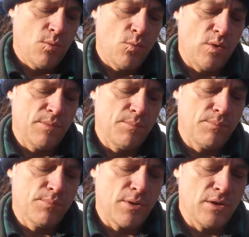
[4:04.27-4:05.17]
When
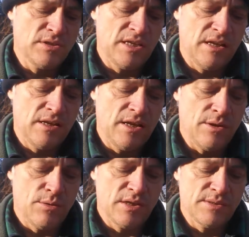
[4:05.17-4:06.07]
protein
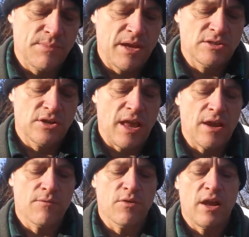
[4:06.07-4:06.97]
yield is measured
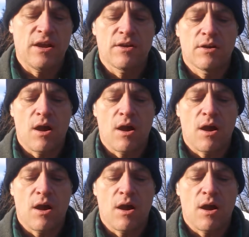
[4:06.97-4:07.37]
acre for acre,